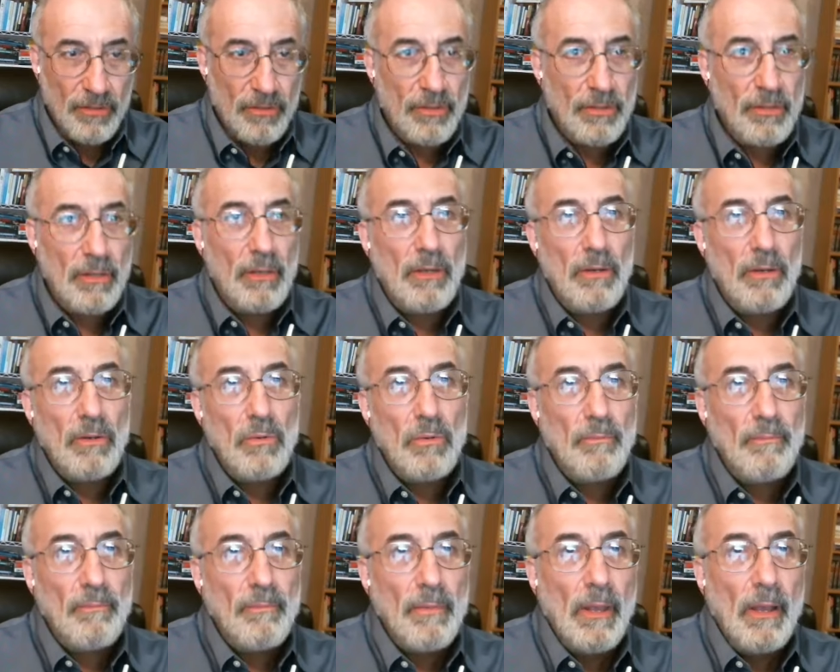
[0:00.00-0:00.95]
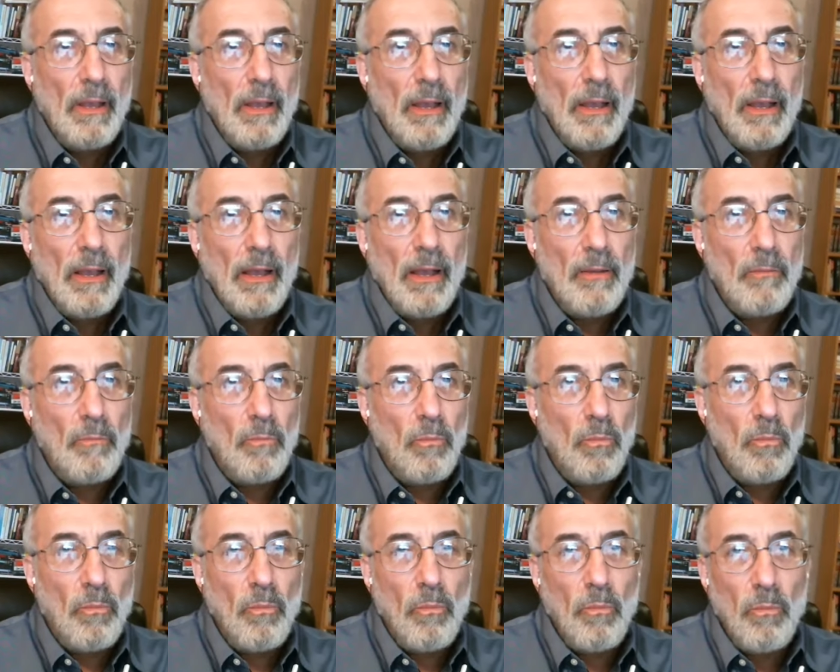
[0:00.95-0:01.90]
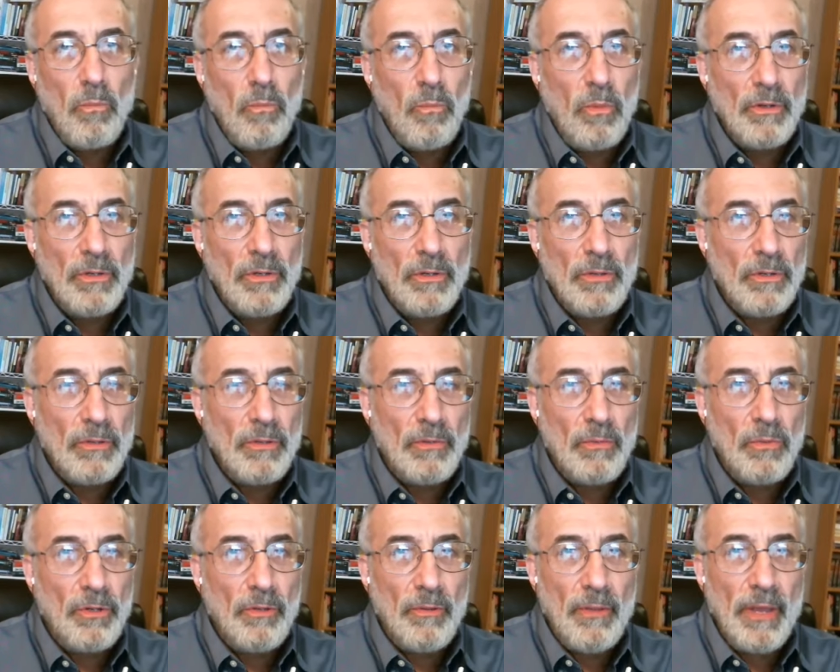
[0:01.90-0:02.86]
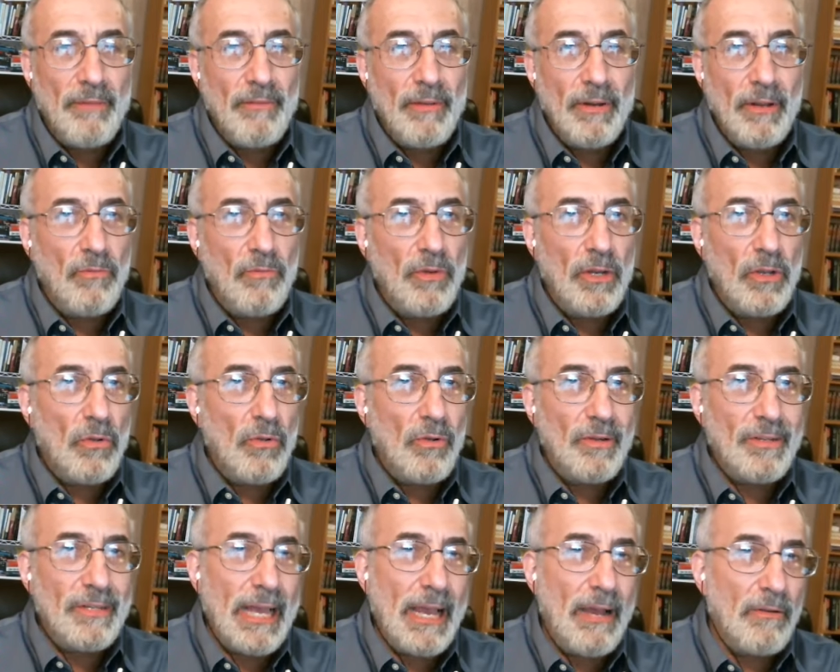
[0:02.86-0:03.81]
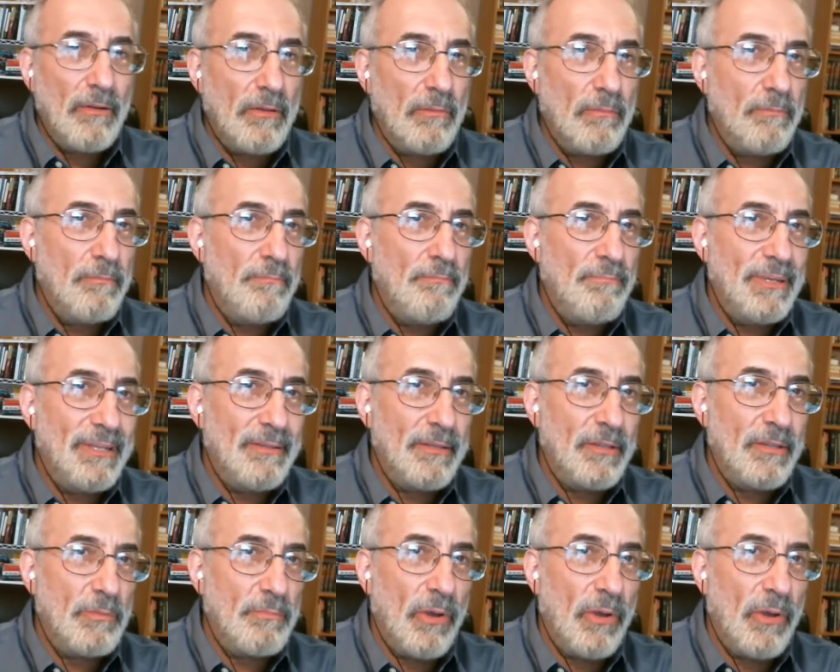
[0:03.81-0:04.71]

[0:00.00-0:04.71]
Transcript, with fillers: So do they have any recourse? How do business